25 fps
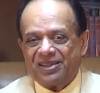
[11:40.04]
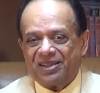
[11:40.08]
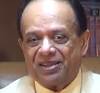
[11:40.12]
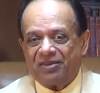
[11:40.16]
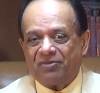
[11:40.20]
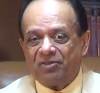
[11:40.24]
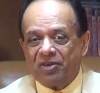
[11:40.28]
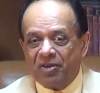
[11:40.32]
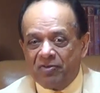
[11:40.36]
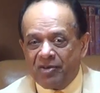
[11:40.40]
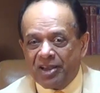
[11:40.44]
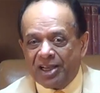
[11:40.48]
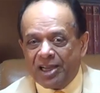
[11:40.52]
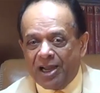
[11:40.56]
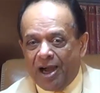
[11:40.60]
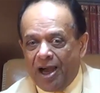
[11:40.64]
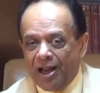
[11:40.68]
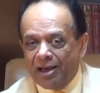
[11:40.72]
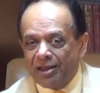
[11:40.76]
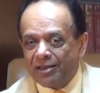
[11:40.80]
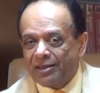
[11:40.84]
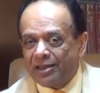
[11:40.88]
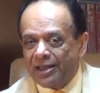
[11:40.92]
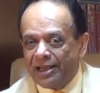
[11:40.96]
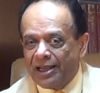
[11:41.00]
The
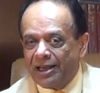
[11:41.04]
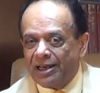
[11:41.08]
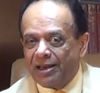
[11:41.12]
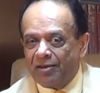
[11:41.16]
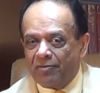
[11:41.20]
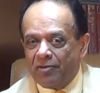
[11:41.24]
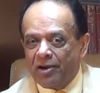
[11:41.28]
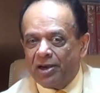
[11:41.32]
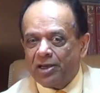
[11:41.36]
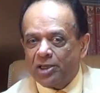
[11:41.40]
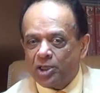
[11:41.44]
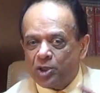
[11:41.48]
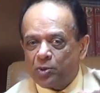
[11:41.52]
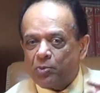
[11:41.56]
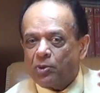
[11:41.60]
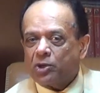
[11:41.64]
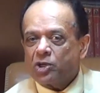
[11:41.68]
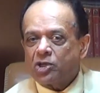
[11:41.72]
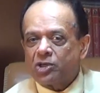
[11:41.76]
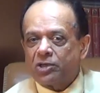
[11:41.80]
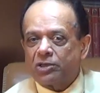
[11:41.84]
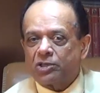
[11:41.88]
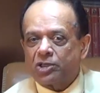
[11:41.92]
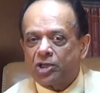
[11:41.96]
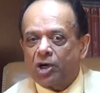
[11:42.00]
Vivekananda, in a very
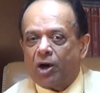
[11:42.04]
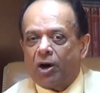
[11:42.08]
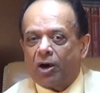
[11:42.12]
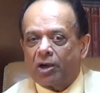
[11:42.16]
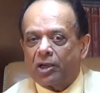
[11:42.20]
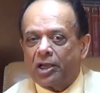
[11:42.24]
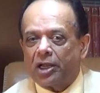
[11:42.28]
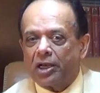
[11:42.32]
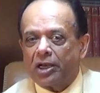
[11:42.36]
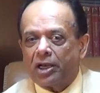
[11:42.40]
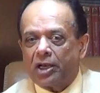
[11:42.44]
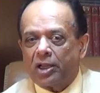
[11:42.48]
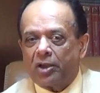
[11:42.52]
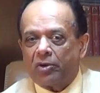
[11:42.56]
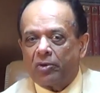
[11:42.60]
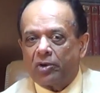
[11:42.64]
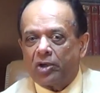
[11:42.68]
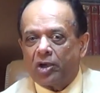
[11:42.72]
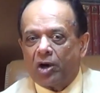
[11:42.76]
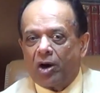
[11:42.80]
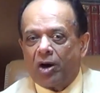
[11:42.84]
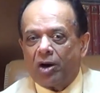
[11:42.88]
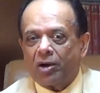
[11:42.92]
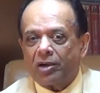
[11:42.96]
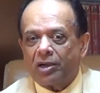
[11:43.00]
special talk in New
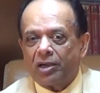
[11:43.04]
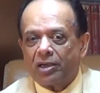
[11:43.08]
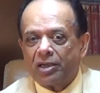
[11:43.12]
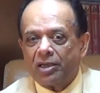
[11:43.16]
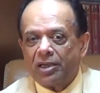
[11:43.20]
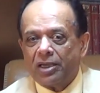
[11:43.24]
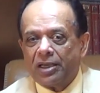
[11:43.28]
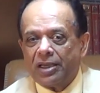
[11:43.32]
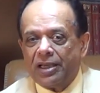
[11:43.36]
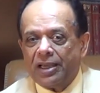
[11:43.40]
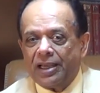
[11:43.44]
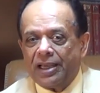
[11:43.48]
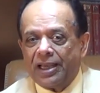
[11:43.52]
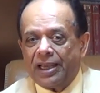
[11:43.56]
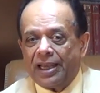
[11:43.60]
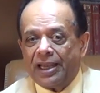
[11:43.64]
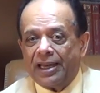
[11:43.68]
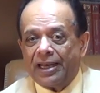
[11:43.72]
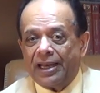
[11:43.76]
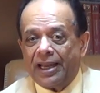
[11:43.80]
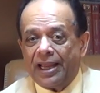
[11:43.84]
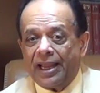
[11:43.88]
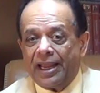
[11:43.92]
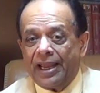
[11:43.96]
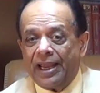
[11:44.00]
York
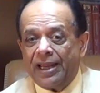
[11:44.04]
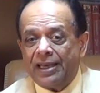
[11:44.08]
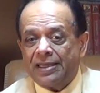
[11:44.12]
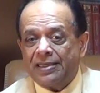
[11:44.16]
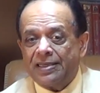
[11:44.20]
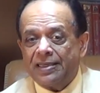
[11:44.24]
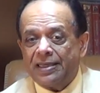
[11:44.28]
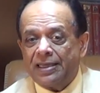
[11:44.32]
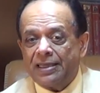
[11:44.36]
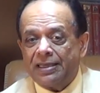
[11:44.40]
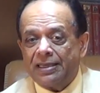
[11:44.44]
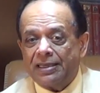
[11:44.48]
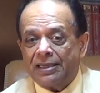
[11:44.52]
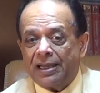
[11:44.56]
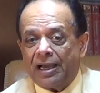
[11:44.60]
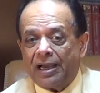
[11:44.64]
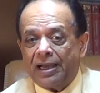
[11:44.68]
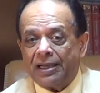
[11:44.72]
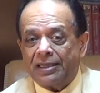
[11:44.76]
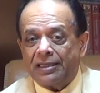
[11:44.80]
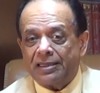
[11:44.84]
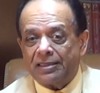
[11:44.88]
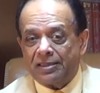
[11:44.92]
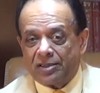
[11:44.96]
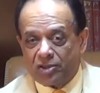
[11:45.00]
in
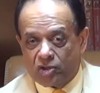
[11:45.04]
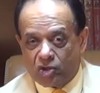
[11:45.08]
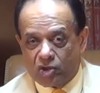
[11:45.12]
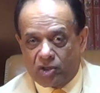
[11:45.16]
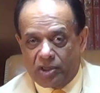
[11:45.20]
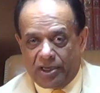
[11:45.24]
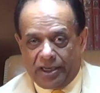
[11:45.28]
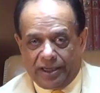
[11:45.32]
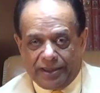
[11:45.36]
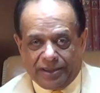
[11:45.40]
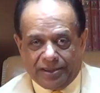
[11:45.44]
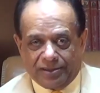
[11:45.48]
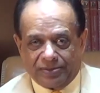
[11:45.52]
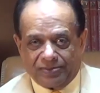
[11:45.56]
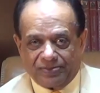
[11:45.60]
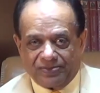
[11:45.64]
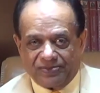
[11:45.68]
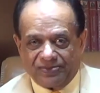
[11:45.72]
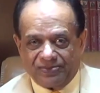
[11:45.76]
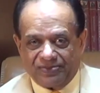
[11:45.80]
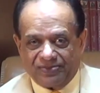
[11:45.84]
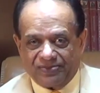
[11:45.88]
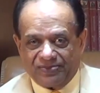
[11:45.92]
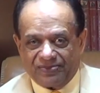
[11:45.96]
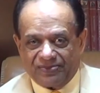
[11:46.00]
1893,
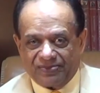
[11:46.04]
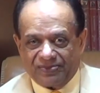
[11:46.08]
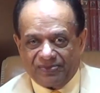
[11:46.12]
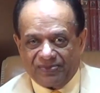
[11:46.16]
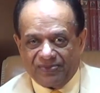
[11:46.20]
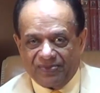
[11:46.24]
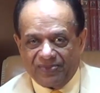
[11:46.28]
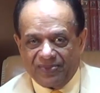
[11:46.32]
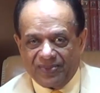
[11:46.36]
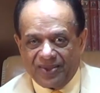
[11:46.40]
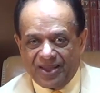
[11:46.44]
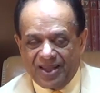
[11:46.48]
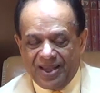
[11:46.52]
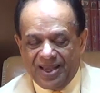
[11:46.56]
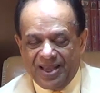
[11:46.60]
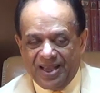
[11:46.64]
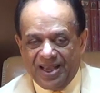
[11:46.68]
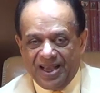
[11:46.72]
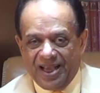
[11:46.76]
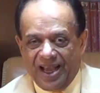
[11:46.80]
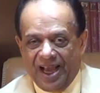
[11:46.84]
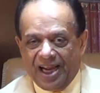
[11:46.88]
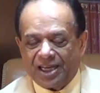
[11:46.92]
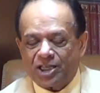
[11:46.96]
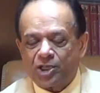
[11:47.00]

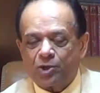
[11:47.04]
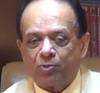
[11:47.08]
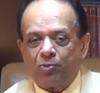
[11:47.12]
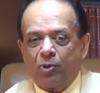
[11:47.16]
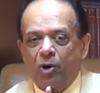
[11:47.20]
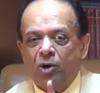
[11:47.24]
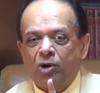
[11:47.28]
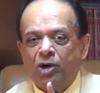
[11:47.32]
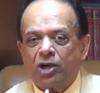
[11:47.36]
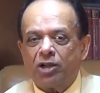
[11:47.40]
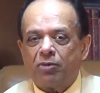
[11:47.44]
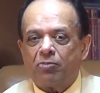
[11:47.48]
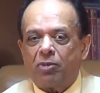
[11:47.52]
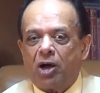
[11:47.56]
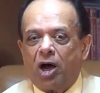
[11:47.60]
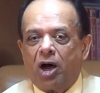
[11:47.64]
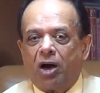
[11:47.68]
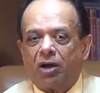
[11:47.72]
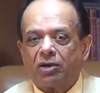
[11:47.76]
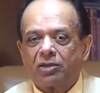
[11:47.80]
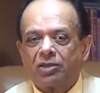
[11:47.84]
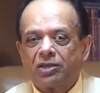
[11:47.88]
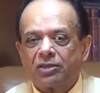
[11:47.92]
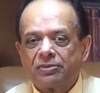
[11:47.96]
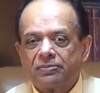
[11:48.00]
had spoken
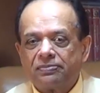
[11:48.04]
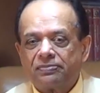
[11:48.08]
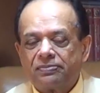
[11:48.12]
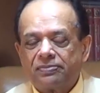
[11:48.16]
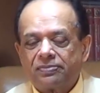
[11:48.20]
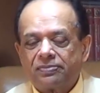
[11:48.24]
about